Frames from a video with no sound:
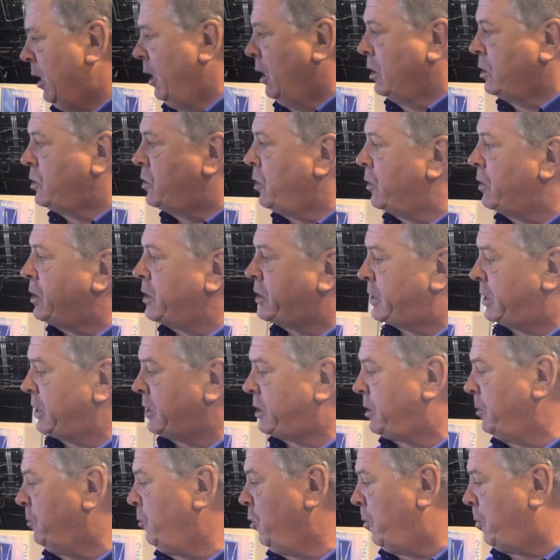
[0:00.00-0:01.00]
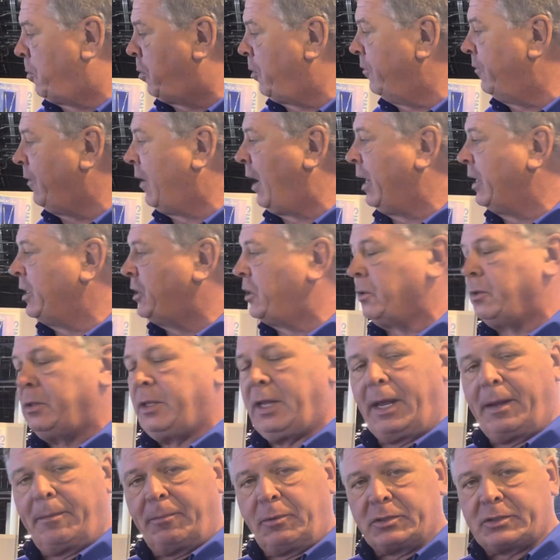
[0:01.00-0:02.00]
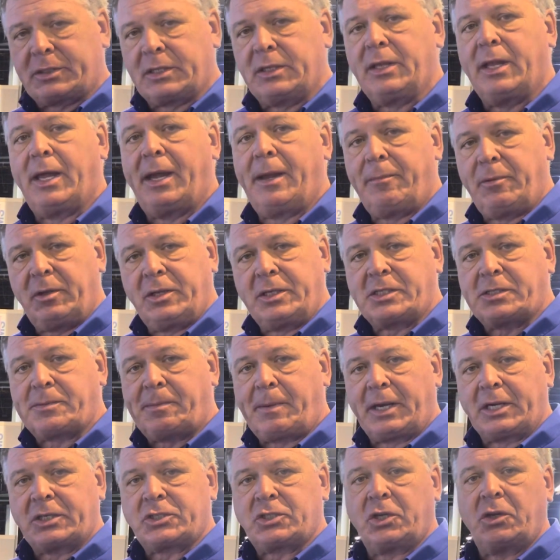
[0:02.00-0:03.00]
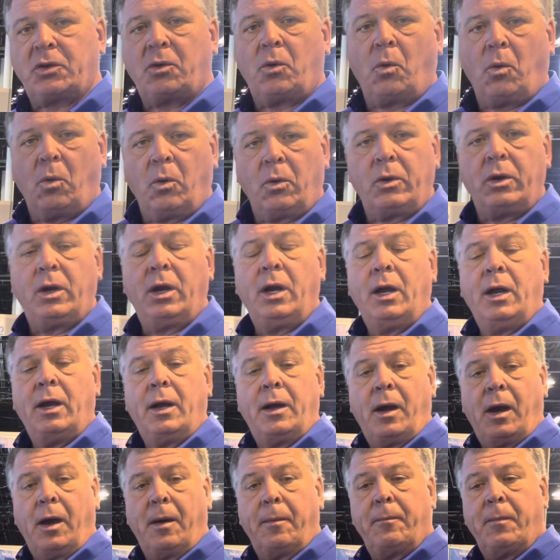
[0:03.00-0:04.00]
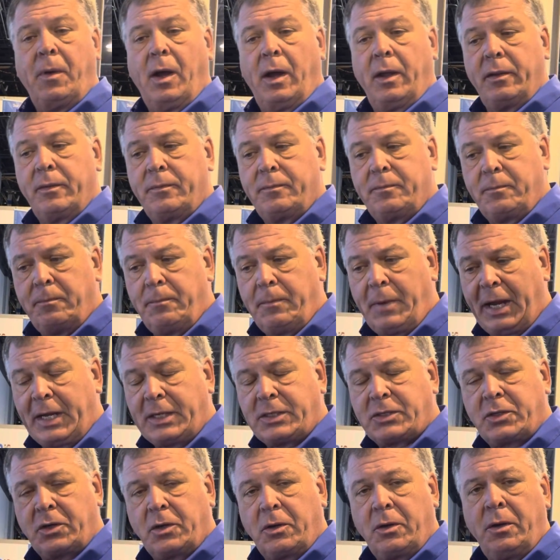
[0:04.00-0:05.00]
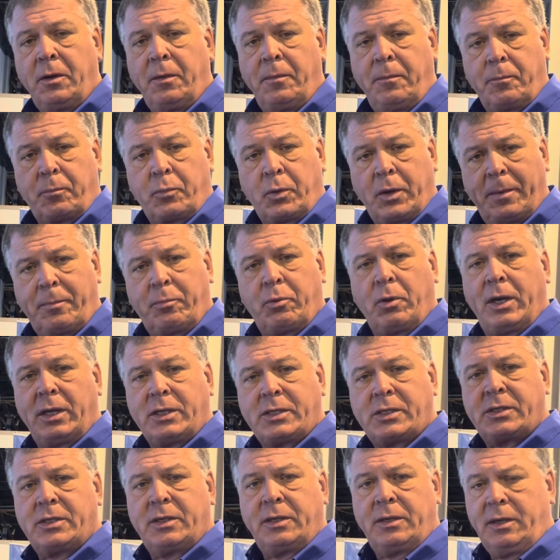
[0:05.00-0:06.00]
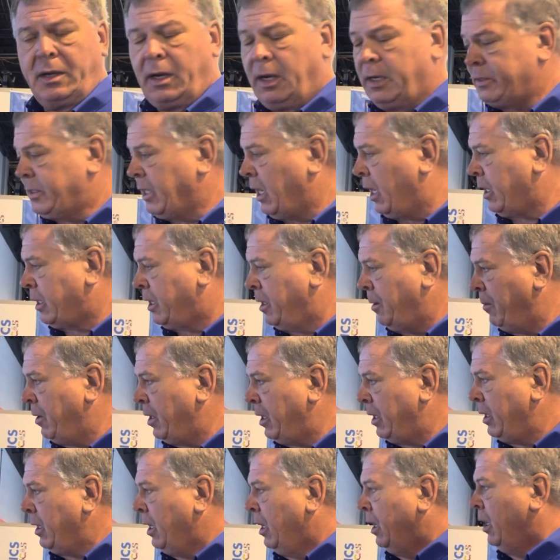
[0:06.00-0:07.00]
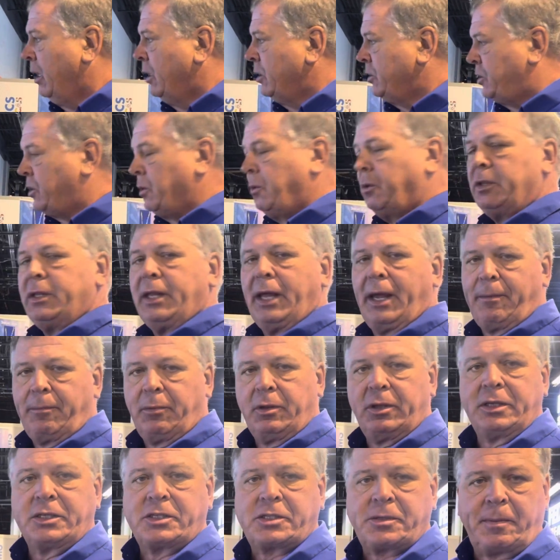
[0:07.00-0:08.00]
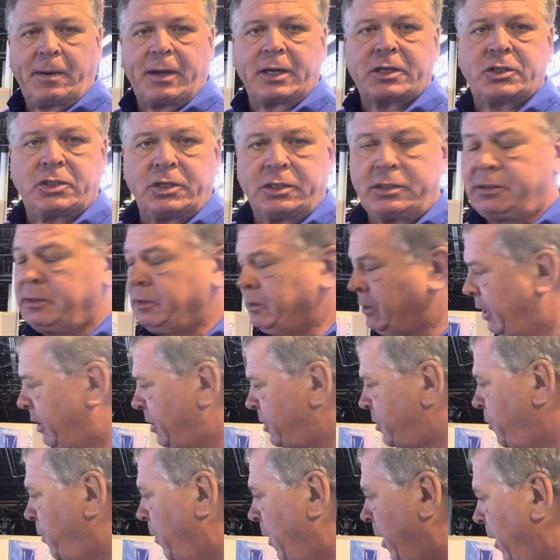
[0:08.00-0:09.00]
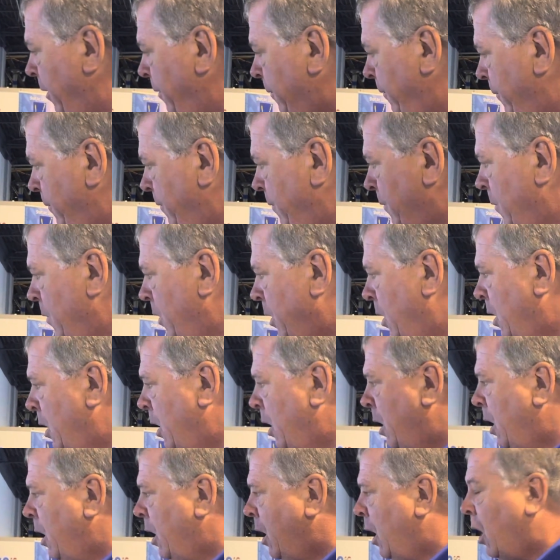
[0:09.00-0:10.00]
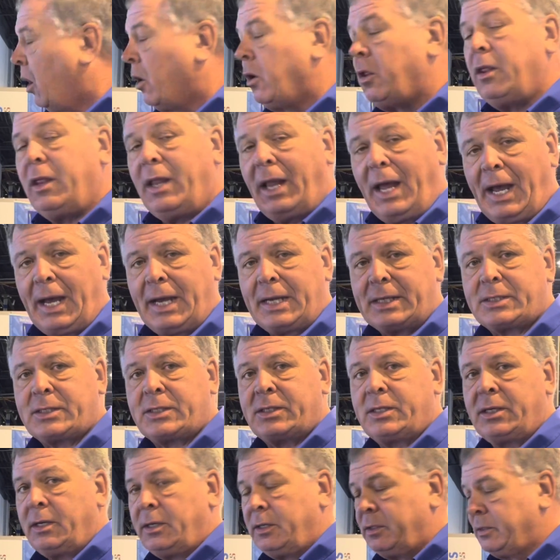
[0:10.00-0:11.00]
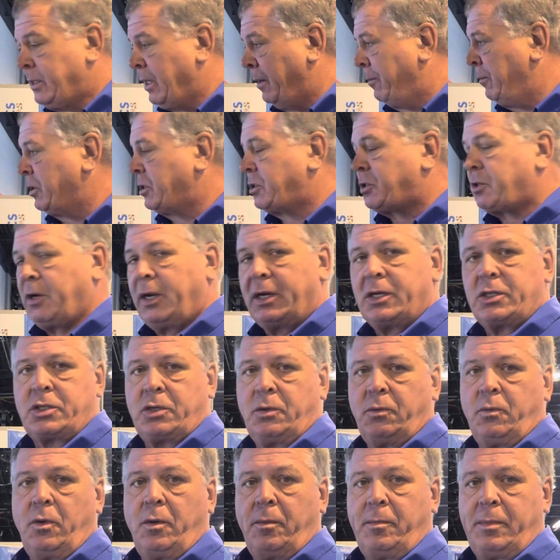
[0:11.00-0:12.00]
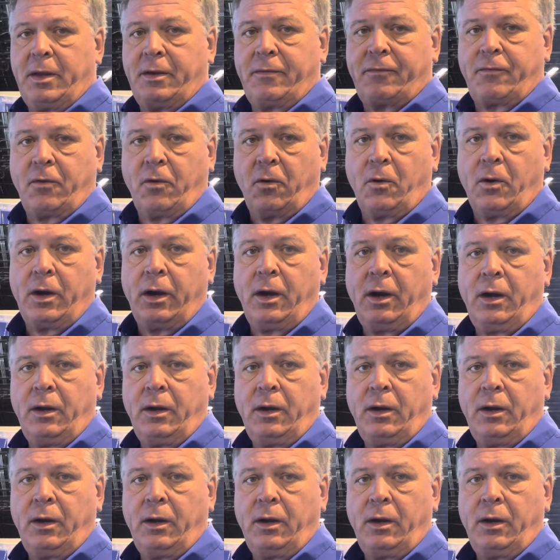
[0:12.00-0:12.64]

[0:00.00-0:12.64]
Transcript: So the system will provide you label-to-label inspection or a master pre-press document to a label inspection as well. Our last demonstration will be for